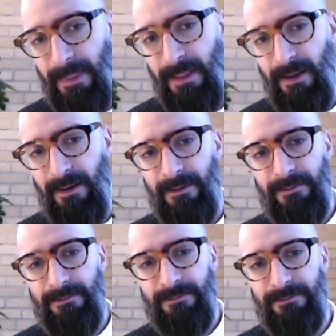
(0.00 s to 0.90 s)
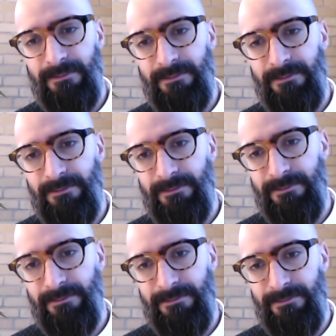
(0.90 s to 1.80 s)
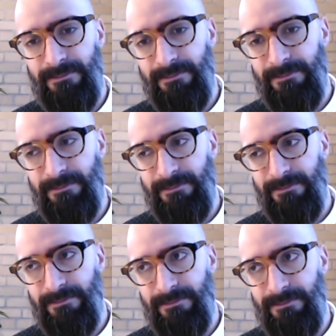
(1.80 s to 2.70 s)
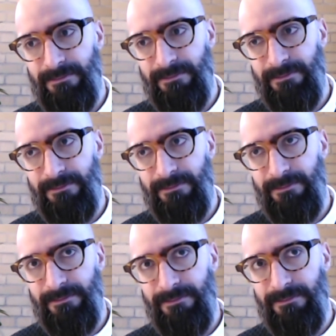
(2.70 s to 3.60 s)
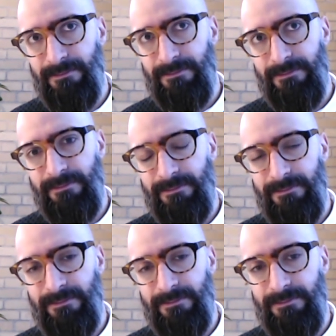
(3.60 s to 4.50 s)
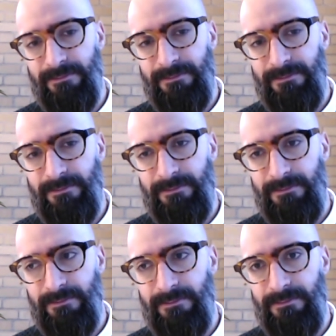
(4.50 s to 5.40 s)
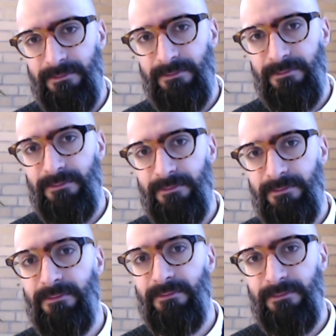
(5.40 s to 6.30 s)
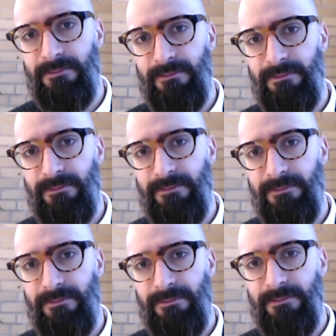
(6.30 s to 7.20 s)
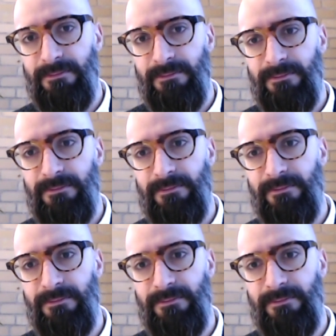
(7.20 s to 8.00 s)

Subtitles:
This person isn't speaking.